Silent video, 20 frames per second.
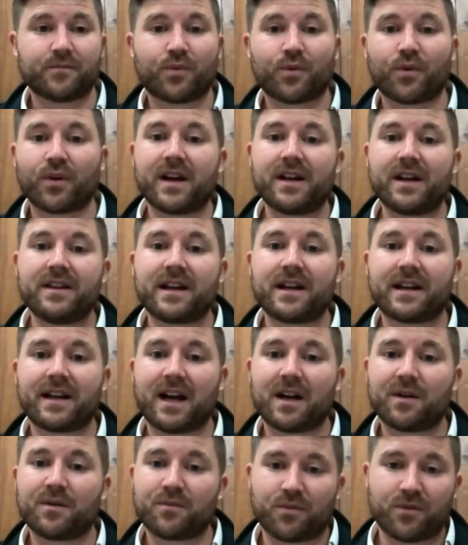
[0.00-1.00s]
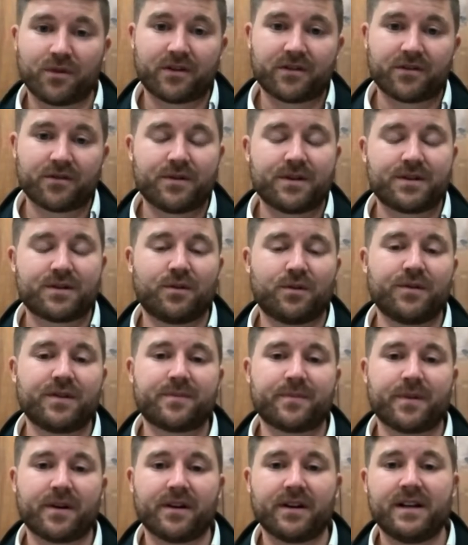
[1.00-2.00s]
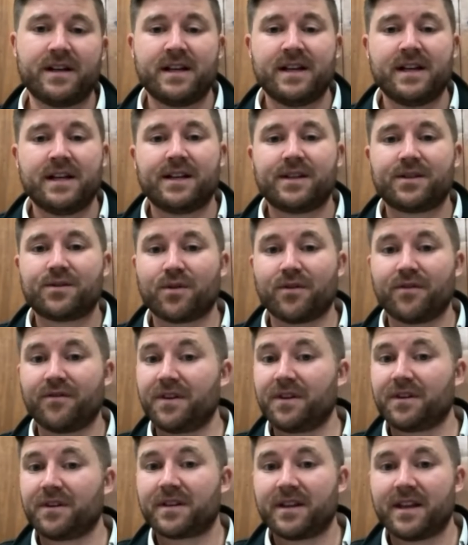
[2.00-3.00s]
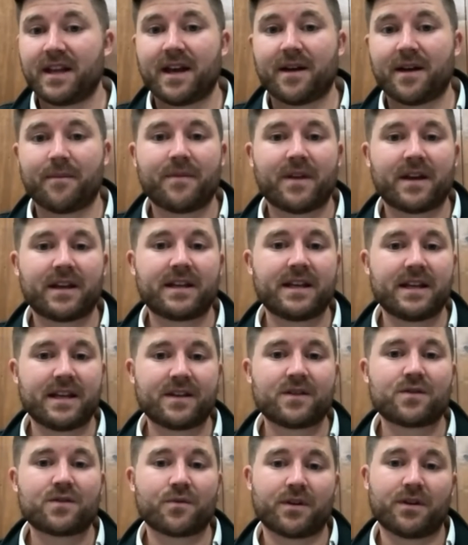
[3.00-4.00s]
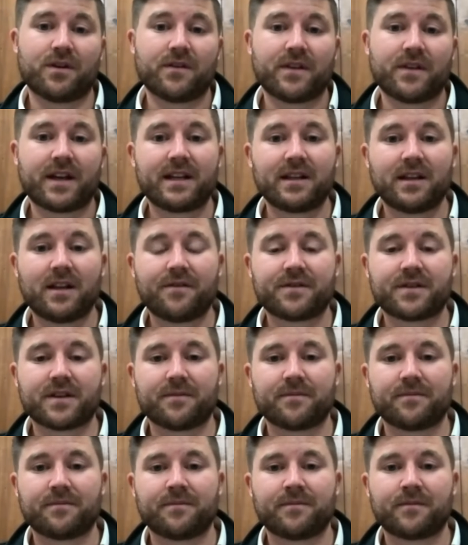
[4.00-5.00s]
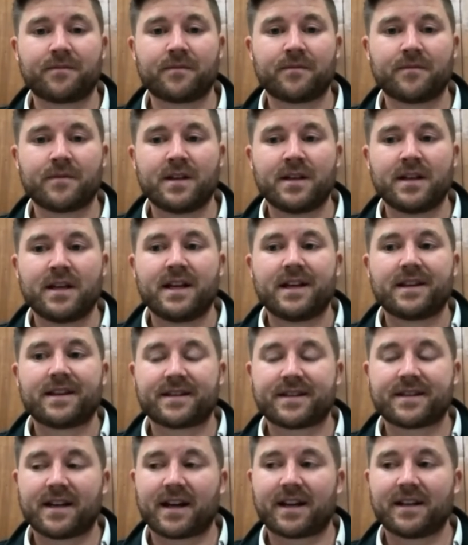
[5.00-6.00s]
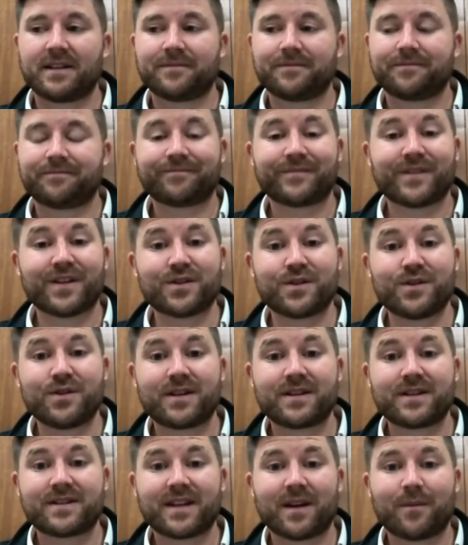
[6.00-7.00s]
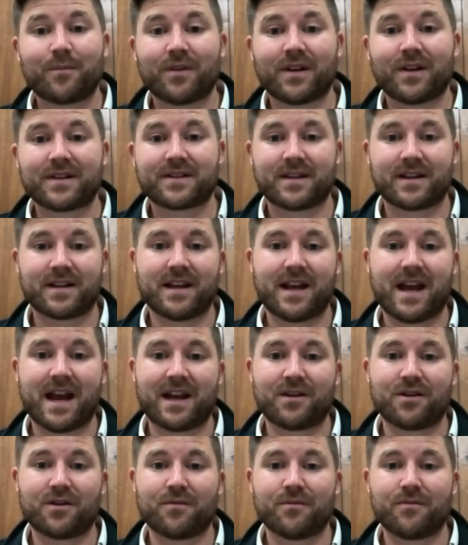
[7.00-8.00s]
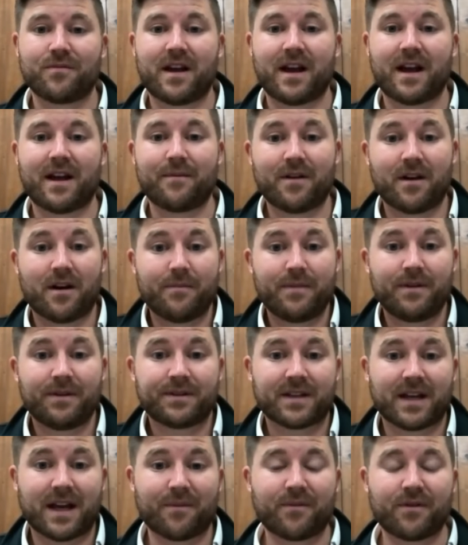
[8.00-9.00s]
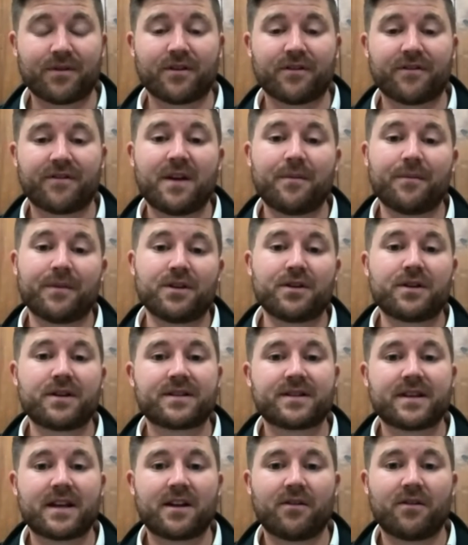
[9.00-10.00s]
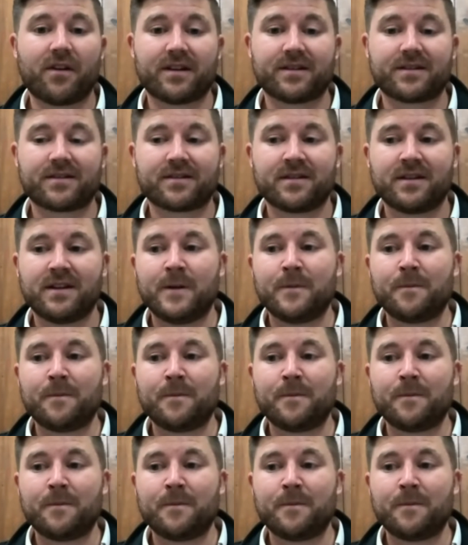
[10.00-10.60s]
Pray that God will work through his Holy Spirit to reveal to them that he is real and that he loves them. The second is you could say a blessing at your at a mealtime with your family. You could say grace.